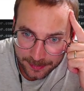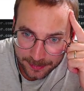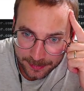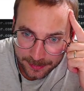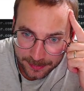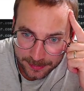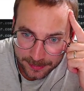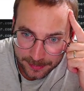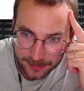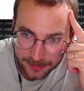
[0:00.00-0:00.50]

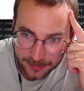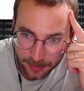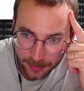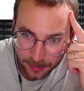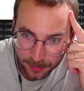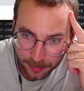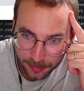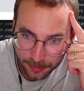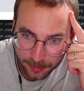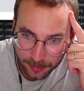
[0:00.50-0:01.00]
This is
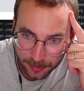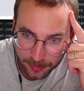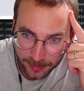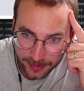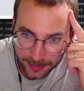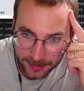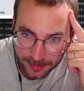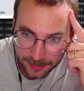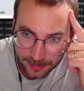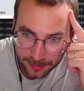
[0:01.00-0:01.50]
all
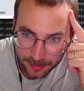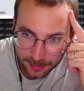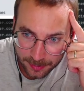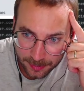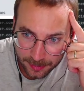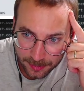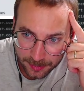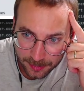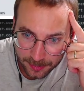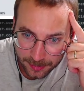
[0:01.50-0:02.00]
great.
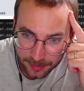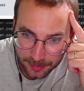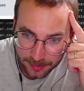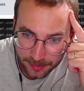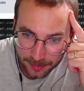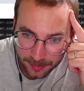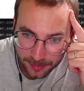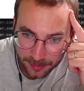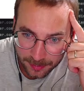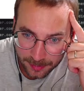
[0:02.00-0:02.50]

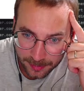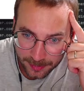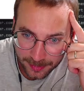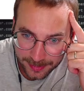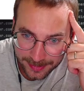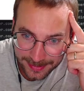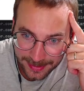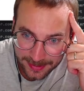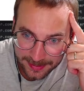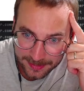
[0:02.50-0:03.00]

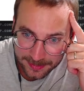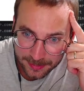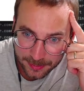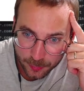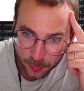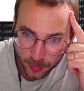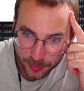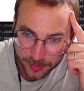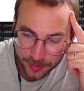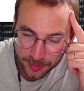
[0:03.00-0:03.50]
Yes,
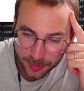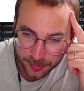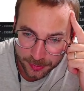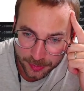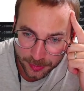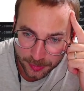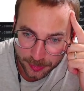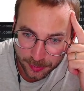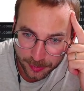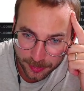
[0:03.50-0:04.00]
what do you
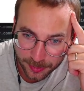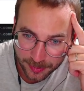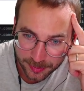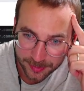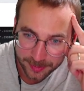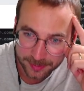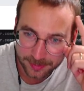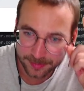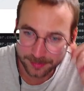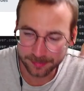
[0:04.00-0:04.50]
do?
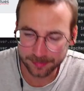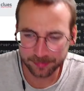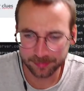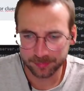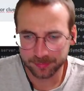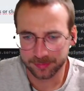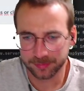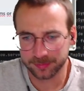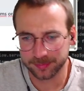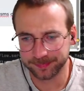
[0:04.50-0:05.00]

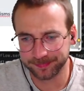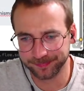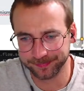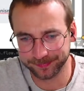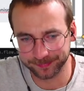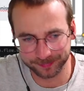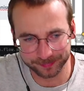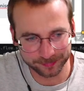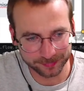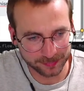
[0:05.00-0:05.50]

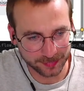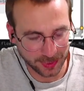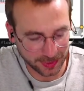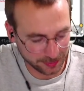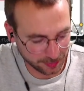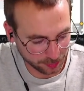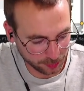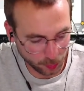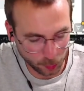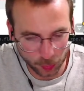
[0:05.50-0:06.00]
I
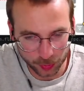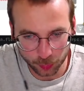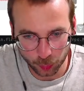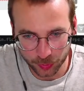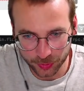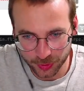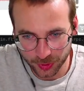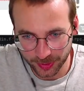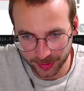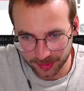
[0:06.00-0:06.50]
don't know what we
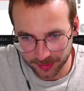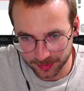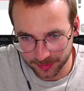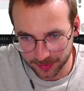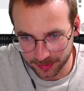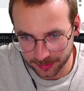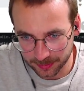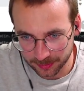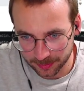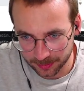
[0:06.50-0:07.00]
changed
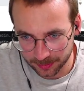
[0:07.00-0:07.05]
that